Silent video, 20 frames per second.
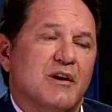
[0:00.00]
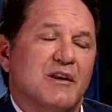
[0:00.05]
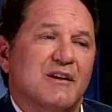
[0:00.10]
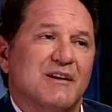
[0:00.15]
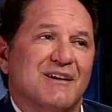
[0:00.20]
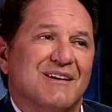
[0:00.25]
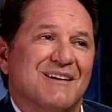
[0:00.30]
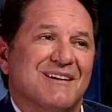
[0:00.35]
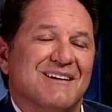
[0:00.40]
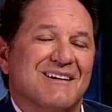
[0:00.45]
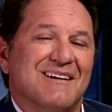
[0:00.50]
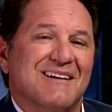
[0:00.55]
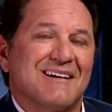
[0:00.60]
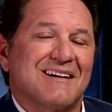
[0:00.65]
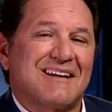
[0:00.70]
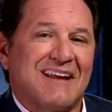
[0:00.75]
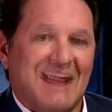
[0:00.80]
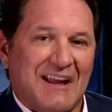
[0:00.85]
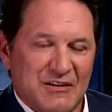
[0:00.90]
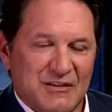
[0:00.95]
been
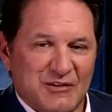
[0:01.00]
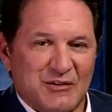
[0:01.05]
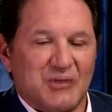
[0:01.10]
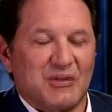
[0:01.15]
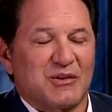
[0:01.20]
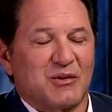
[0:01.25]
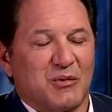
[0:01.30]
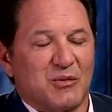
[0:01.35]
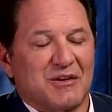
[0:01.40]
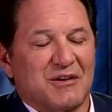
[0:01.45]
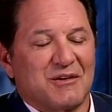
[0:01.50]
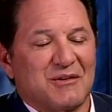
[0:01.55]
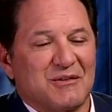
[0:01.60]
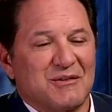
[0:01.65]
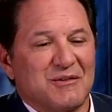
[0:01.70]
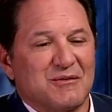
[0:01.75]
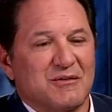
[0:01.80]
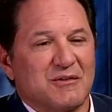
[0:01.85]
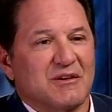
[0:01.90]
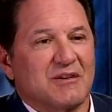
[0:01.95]
candidly
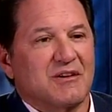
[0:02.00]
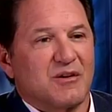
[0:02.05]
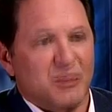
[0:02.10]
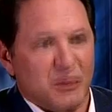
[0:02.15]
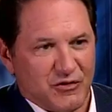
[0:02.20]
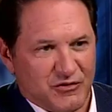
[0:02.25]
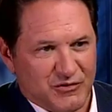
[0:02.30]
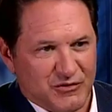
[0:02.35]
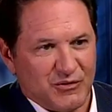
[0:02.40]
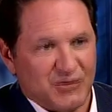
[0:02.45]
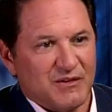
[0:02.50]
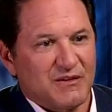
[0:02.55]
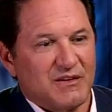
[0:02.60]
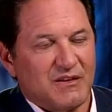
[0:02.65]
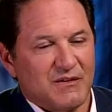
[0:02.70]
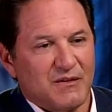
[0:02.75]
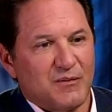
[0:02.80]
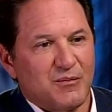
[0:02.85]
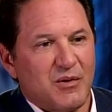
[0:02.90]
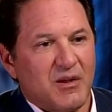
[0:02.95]
critical of the commissioner
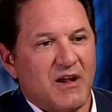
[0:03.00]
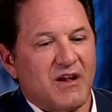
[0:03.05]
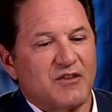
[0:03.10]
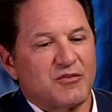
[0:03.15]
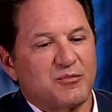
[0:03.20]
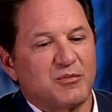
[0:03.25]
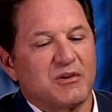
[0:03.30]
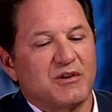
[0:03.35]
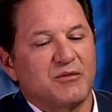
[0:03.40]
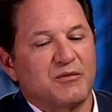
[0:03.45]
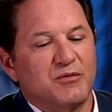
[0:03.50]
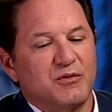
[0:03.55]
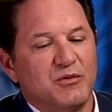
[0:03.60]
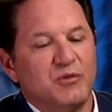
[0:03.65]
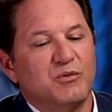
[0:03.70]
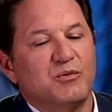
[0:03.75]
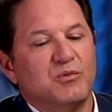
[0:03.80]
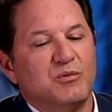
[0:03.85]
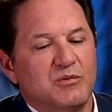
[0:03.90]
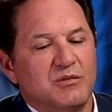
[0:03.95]
in the past, but if
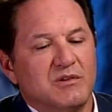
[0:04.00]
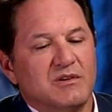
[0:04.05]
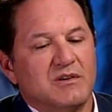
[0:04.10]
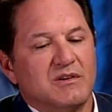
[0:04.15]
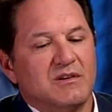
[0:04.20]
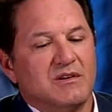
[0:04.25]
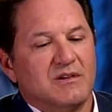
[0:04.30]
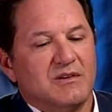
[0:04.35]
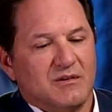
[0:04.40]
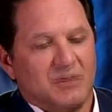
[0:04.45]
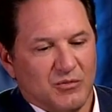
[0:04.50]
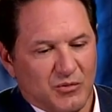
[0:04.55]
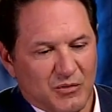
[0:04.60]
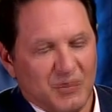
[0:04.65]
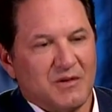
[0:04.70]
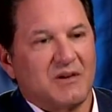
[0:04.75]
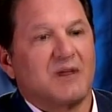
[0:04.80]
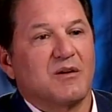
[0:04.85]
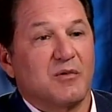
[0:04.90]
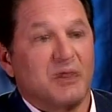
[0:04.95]
you were
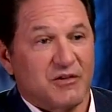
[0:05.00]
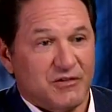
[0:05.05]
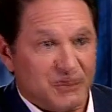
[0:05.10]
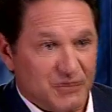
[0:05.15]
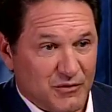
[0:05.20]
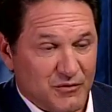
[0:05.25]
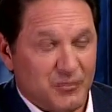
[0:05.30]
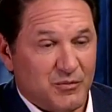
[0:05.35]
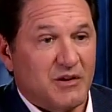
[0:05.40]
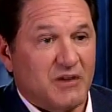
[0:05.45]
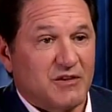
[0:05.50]
the commissioner of